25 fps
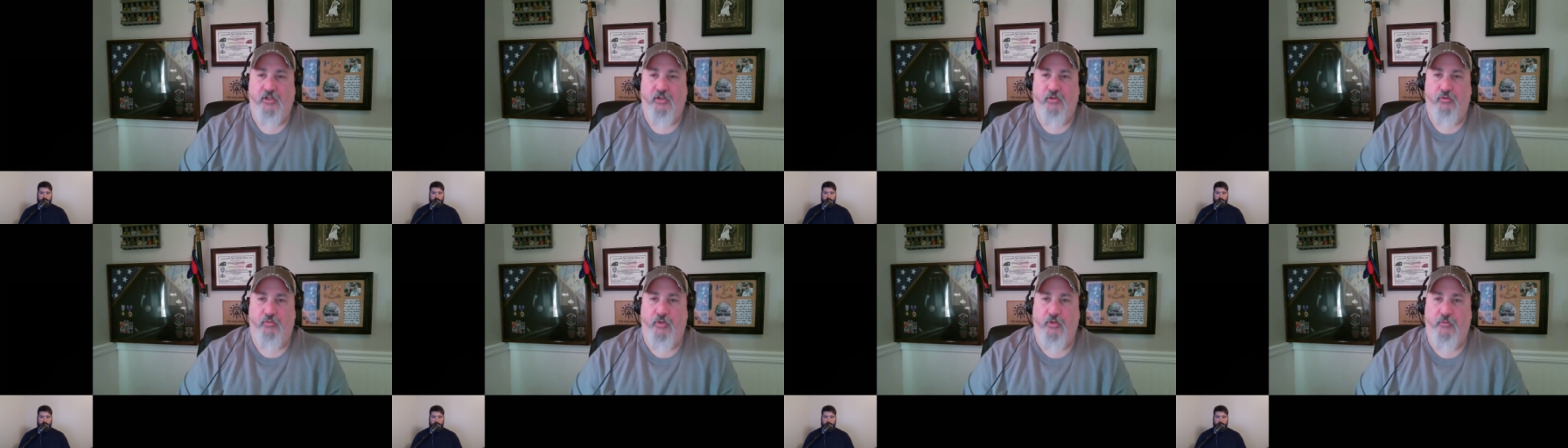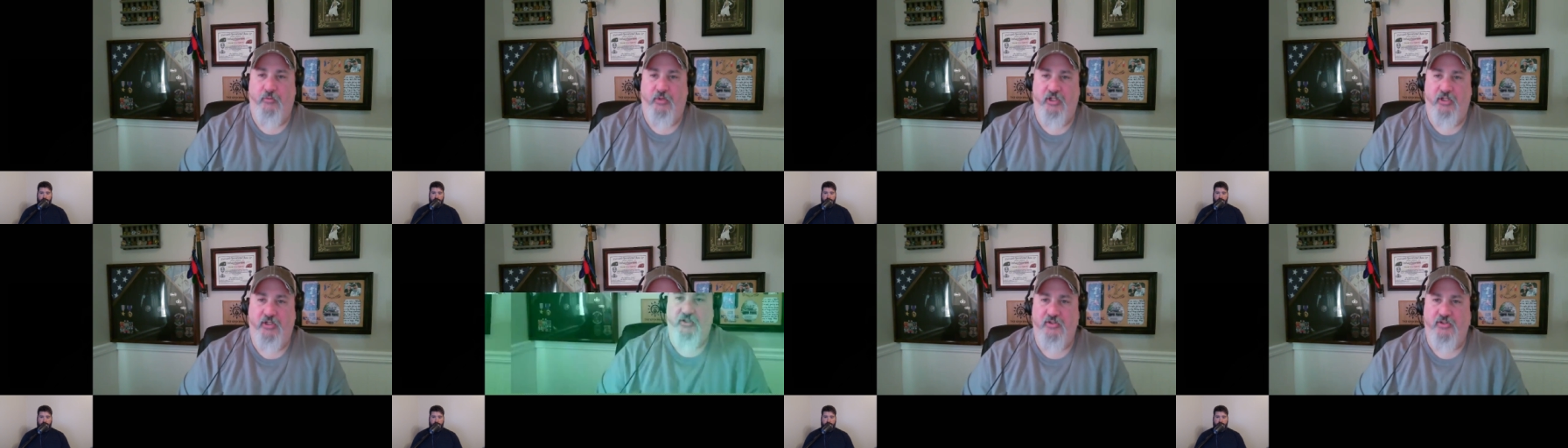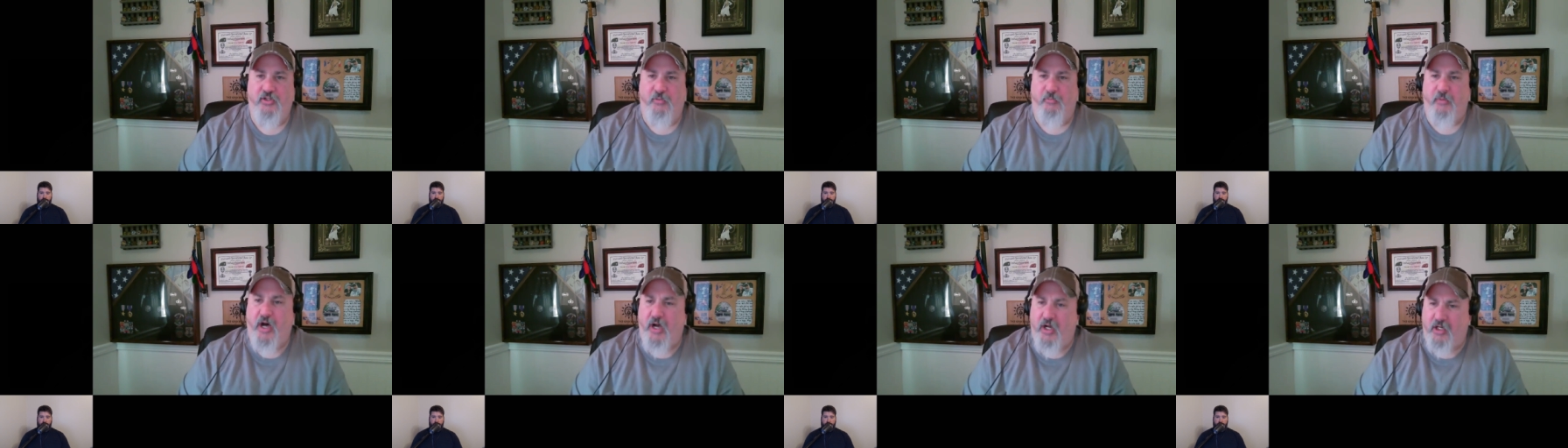We went
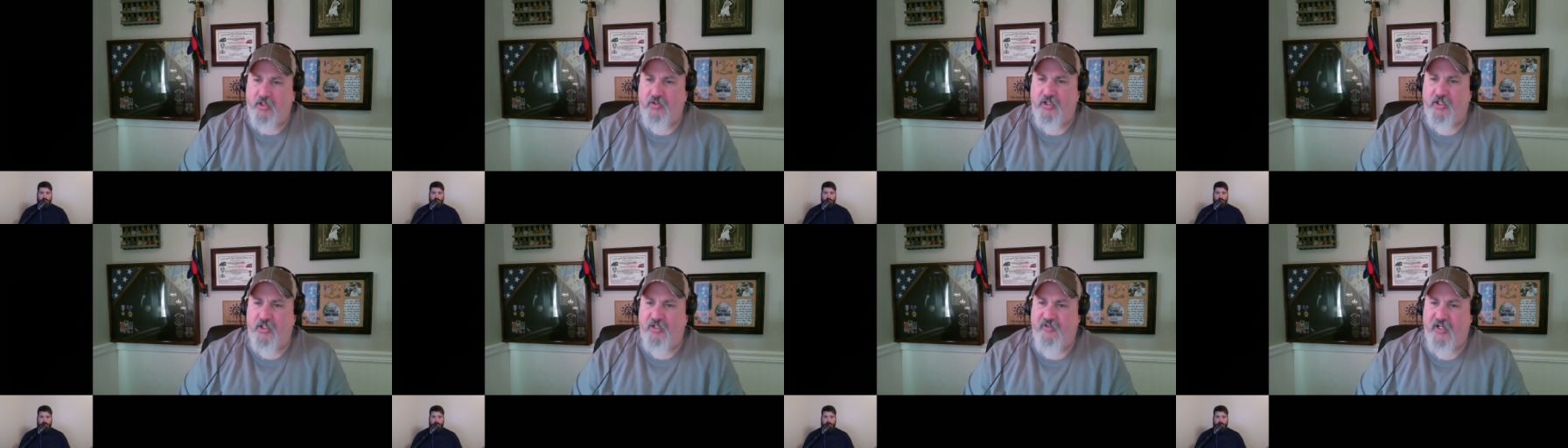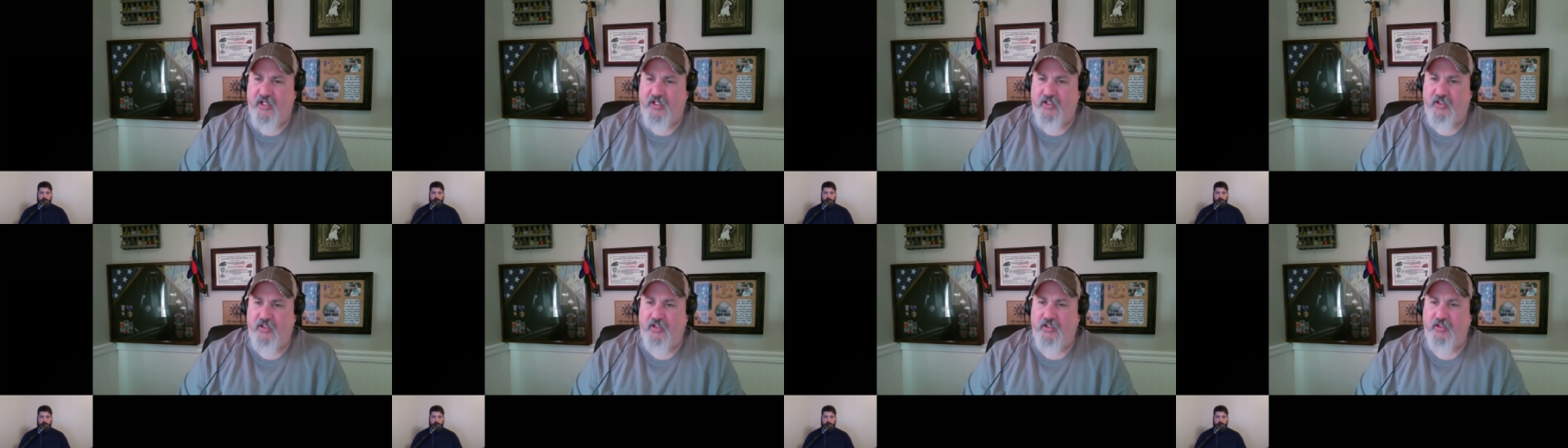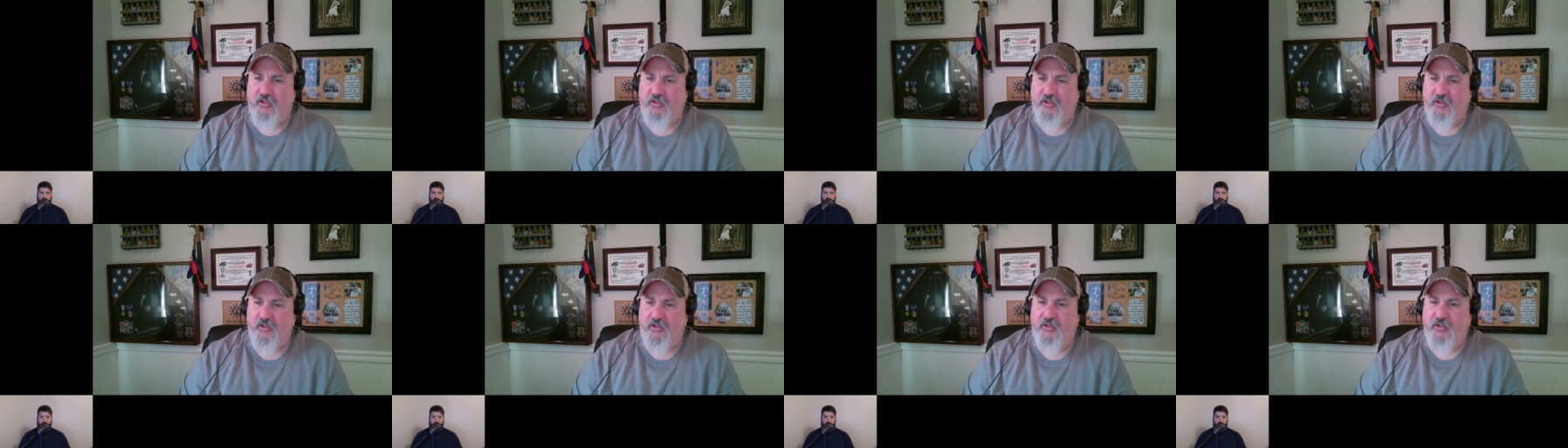into Baghran Valley
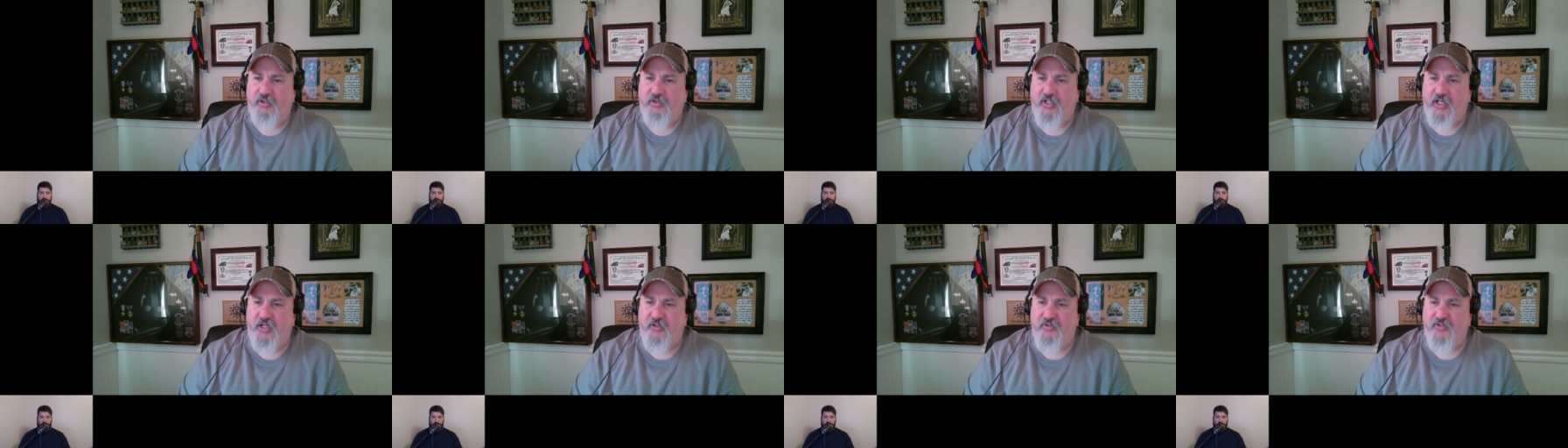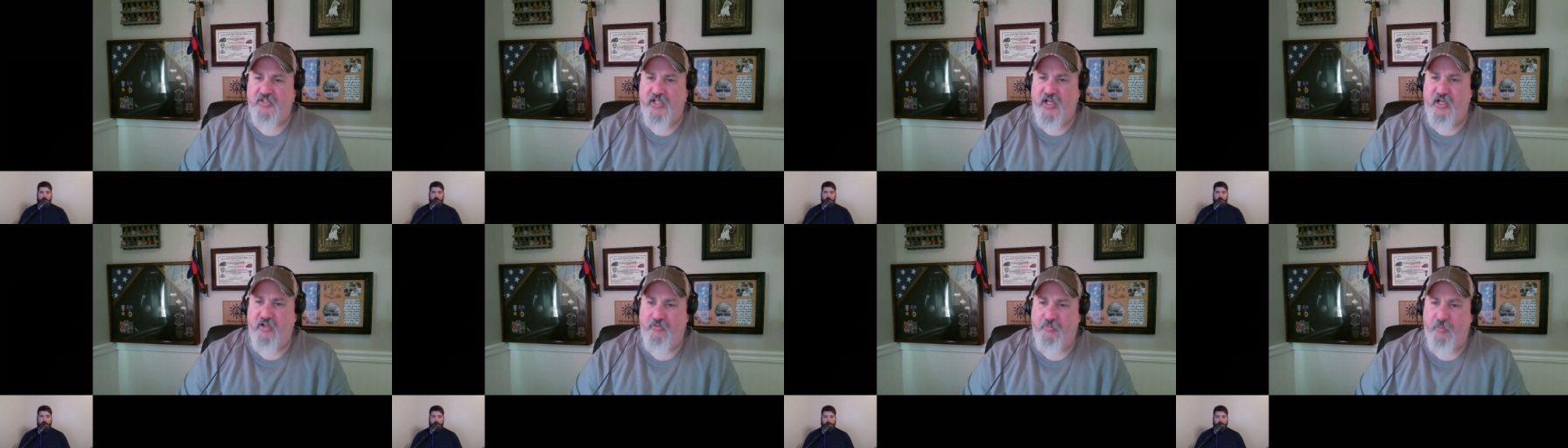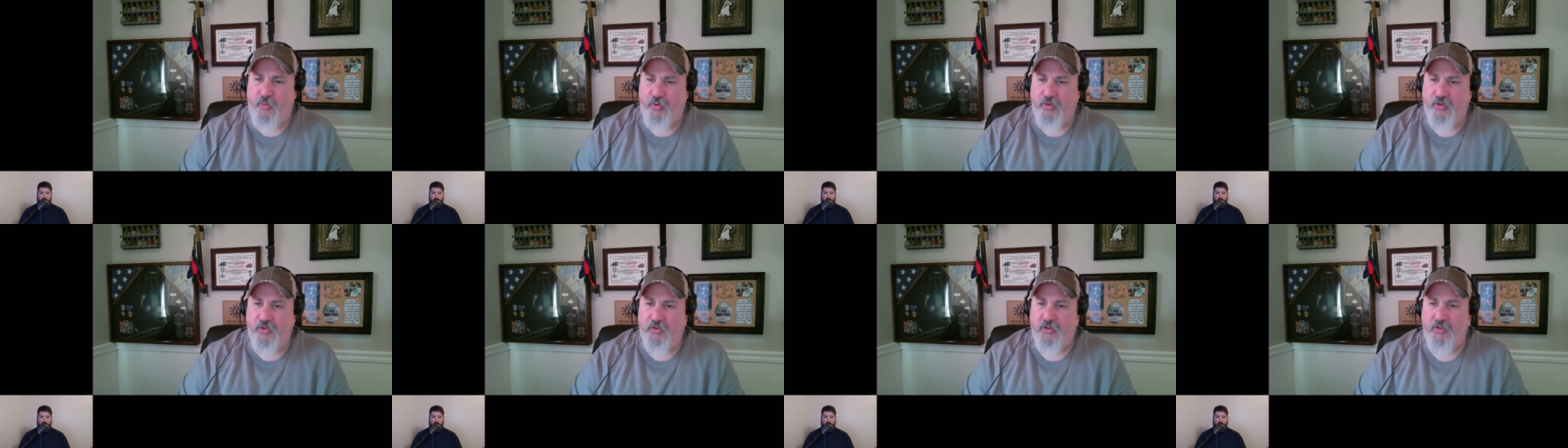uh, down
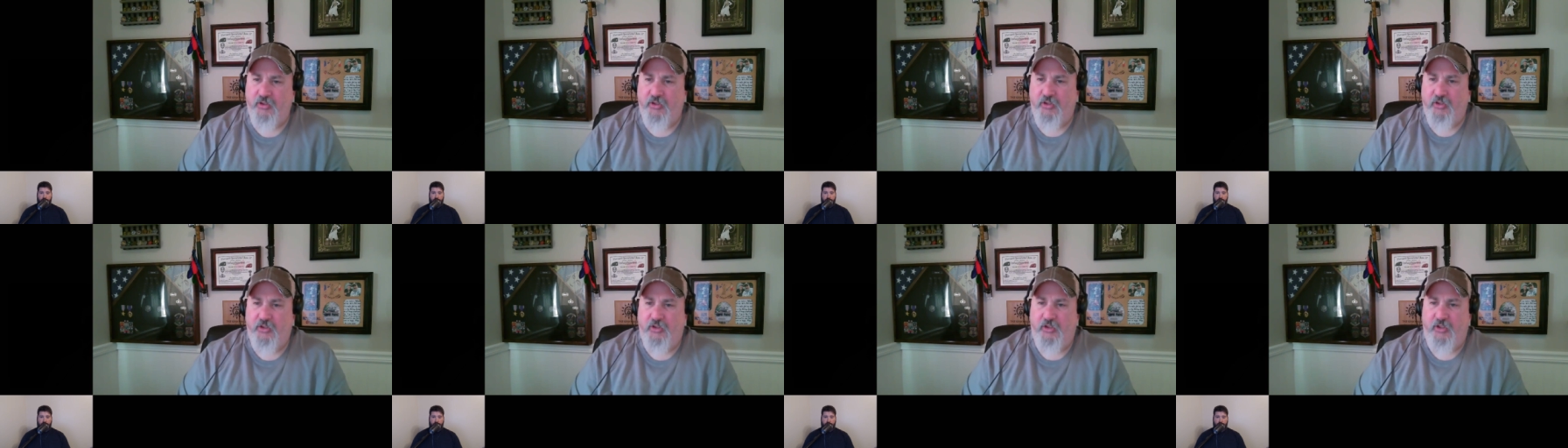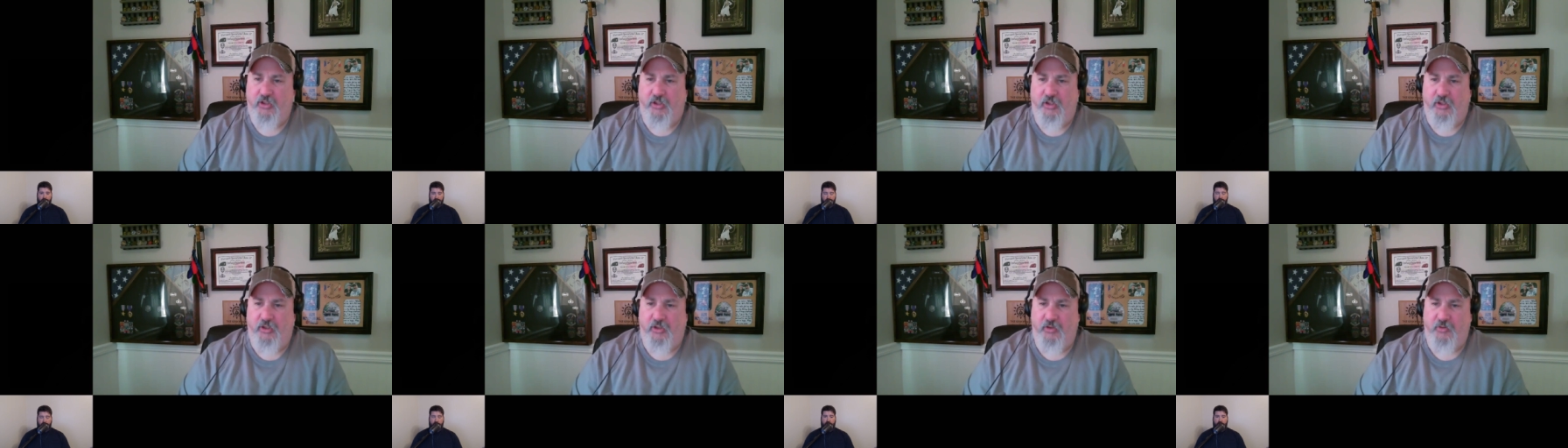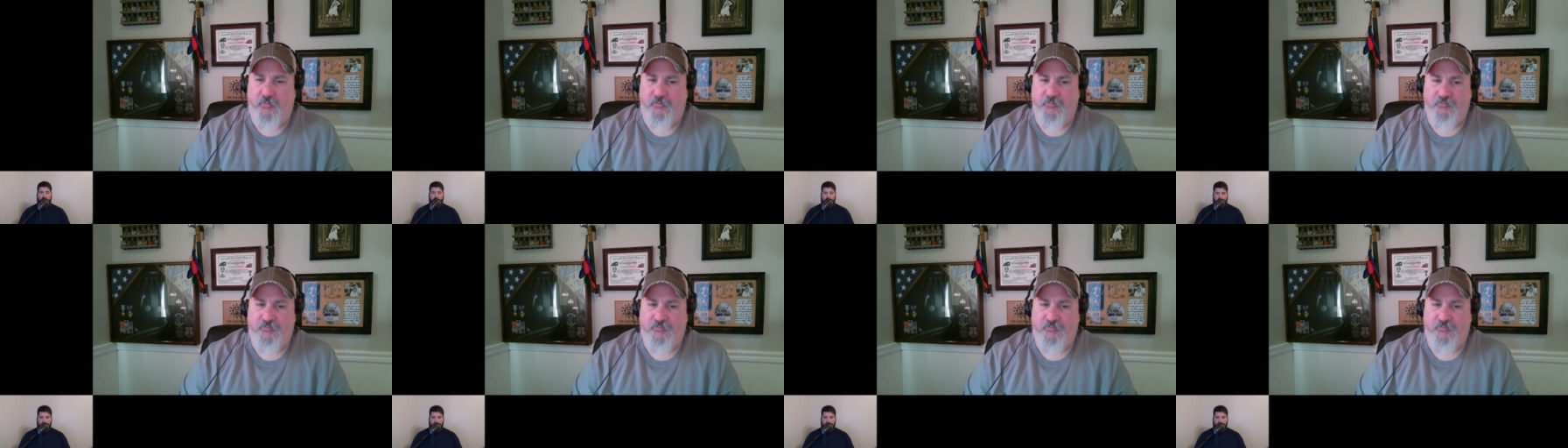Southmore, Okay.